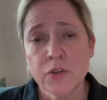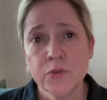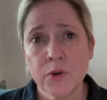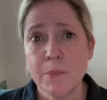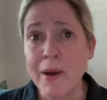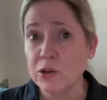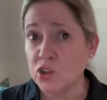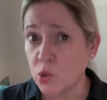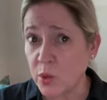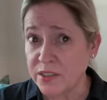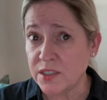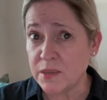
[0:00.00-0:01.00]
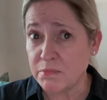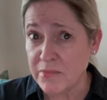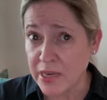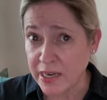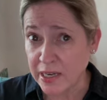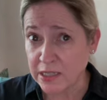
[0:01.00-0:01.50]
for about 20
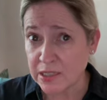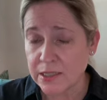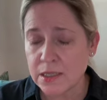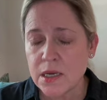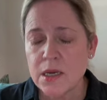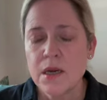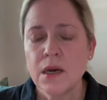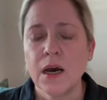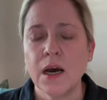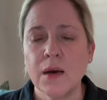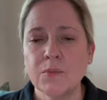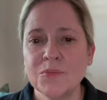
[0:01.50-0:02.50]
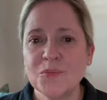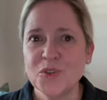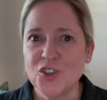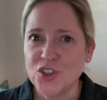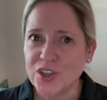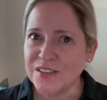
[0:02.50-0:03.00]
minutes,
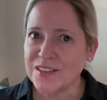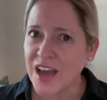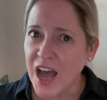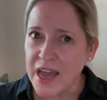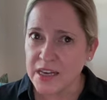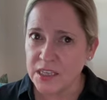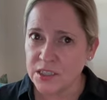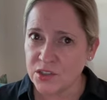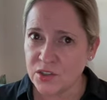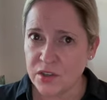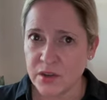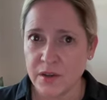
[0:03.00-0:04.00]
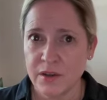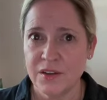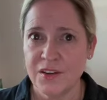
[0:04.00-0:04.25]
which does cut into the